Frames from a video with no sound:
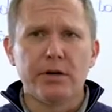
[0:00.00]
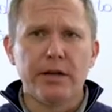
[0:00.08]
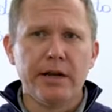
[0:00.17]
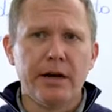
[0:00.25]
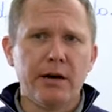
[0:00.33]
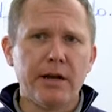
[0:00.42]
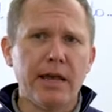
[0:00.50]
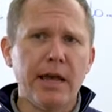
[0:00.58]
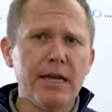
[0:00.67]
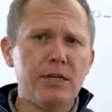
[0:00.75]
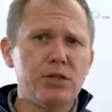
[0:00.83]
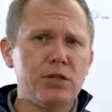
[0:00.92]
inheriting
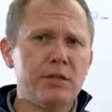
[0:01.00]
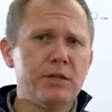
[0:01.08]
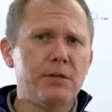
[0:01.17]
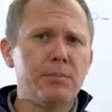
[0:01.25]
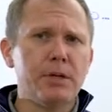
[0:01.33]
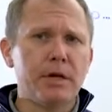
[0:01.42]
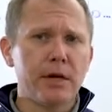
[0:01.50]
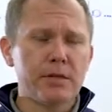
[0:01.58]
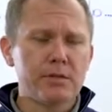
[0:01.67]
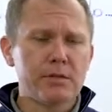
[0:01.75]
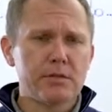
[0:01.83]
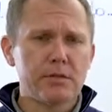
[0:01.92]

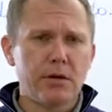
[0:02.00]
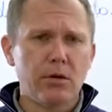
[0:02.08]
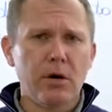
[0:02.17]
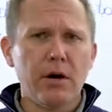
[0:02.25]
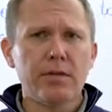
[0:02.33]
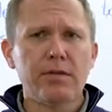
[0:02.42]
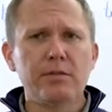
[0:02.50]
HTTPS, OAuth,